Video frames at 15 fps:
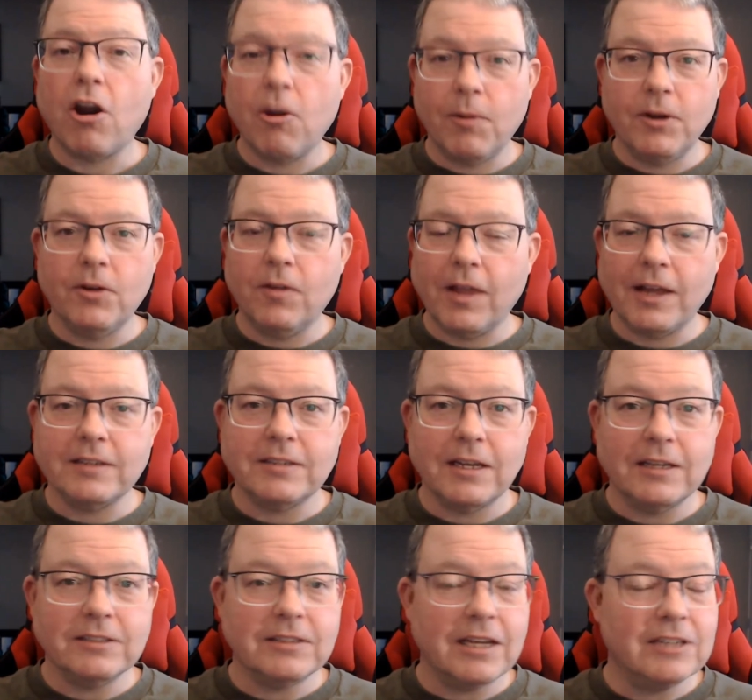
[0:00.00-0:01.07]
Window, like I said,
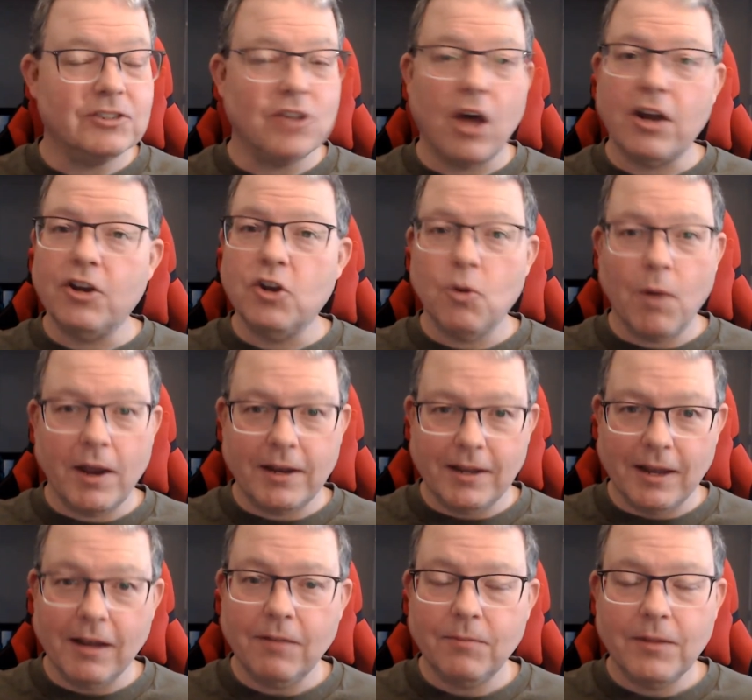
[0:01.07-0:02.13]
is not a new
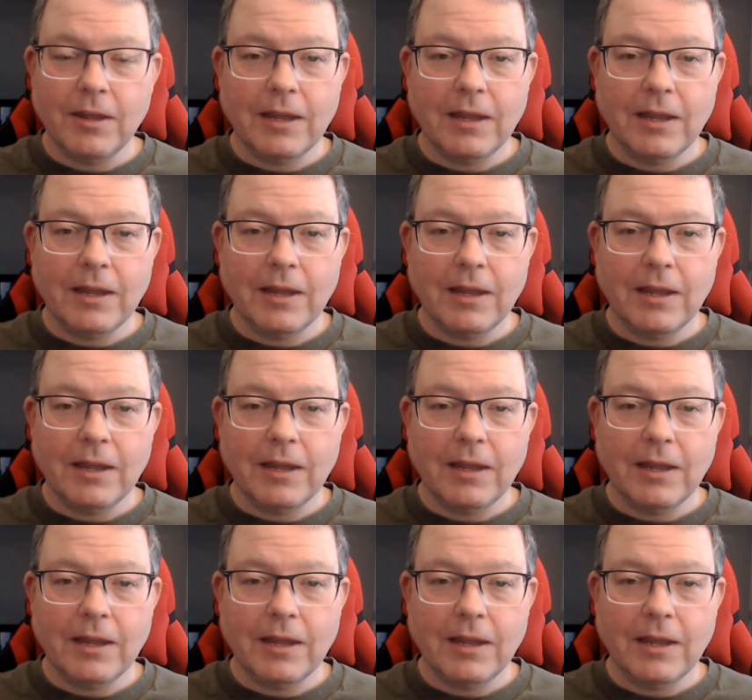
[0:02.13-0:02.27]
idea.